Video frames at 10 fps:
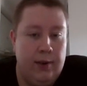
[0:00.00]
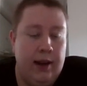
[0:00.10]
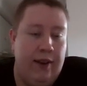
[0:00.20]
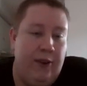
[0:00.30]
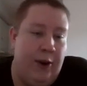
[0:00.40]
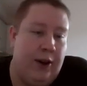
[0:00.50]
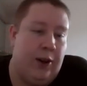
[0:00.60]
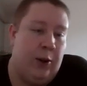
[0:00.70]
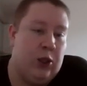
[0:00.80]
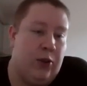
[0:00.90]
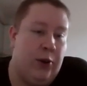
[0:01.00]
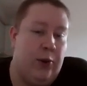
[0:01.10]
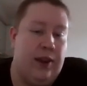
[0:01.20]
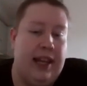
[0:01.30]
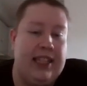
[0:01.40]
Well, I've heard lots of
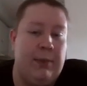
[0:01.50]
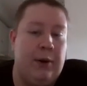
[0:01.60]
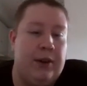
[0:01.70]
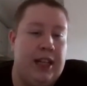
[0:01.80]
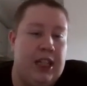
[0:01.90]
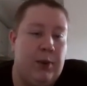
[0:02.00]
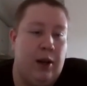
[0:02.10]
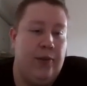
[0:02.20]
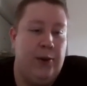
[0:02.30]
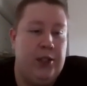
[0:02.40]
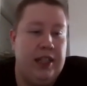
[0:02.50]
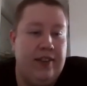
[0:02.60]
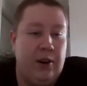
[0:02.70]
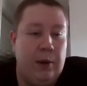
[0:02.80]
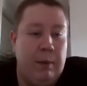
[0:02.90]
good things about this one, A
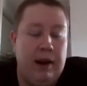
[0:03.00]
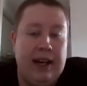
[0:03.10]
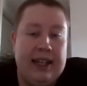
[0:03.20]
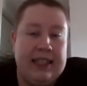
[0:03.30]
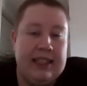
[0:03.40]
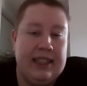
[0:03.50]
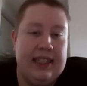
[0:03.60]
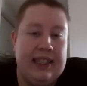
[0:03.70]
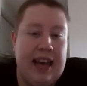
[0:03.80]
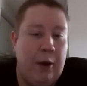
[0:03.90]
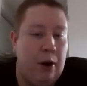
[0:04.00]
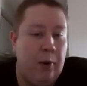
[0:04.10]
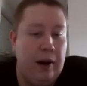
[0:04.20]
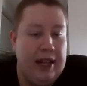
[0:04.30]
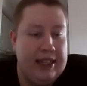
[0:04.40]
Fugitive from the Past. I think
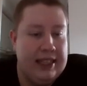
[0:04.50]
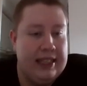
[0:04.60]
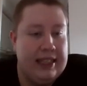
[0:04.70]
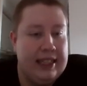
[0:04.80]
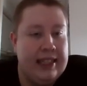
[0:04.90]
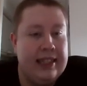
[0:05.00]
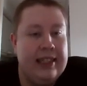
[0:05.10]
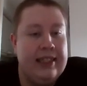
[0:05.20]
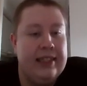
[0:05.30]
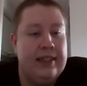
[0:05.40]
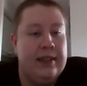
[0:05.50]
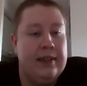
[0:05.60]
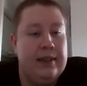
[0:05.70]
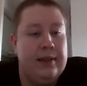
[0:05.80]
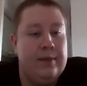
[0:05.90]
Arrow released it, and
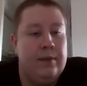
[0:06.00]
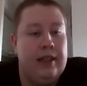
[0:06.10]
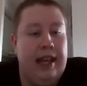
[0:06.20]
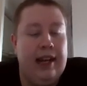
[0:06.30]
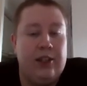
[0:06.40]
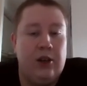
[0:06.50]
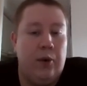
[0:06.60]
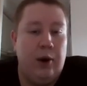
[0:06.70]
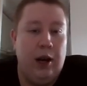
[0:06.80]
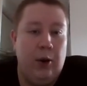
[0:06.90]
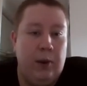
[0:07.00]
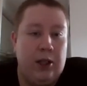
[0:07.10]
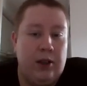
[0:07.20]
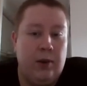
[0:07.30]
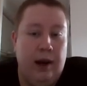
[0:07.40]
yeah, so I'm really
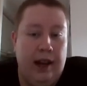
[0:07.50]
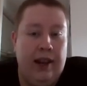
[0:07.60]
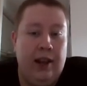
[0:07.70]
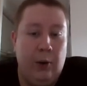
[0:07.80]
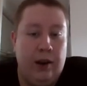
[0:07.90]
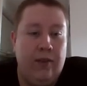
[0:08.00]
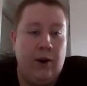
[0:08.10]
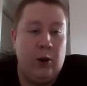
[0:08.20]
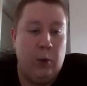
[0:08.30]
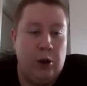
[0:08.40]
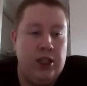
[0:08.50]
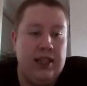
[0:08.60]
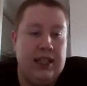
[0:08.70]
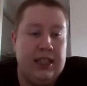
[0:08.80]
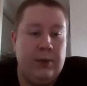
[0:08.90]
looking forward to
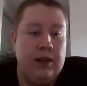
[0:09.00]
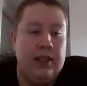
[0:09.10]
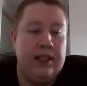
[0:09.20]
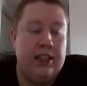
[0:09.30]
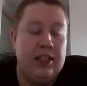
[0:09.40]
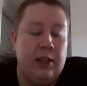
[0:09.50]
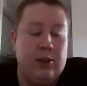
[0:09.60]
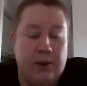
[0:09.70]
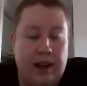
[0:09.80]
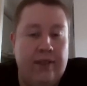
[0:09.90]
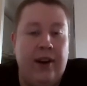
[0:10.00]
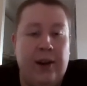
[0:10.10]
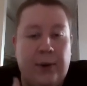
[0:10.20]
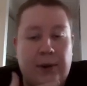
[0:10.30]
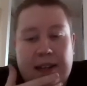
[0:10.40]
watching this one. It sounds again
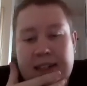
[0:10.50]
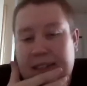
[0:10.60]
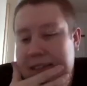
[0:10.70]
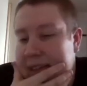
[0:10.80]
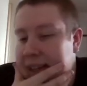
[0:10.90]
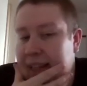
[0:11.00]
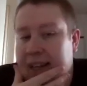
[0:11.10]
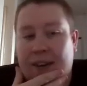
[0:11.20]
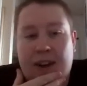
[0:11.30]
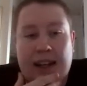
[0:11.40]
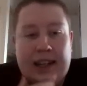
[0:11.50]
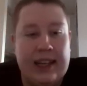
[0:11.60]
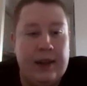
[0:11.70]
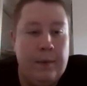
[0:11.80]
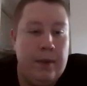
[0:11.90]
very good, and I think I will
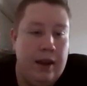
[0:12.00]
like it.